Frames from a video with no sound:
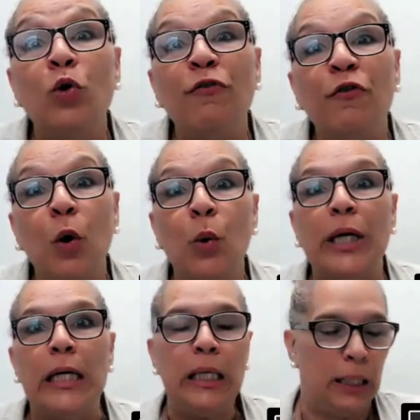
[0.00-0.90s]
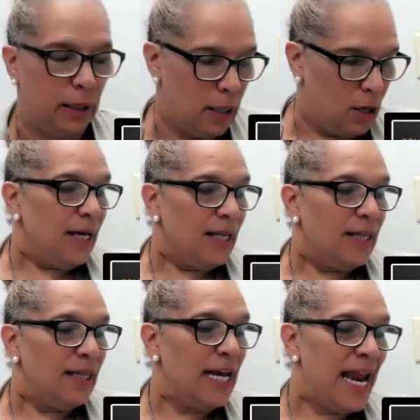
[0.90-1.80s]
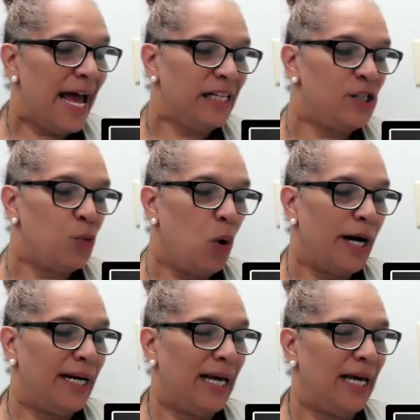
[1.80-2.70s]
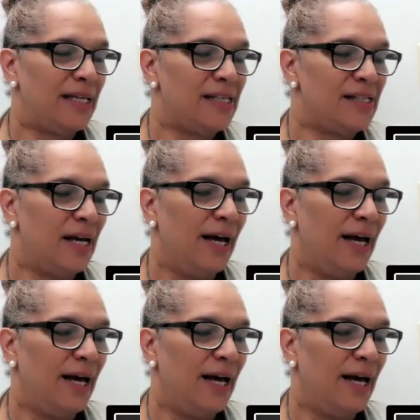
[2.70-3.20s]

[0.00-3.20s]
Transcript: fogey. The next one is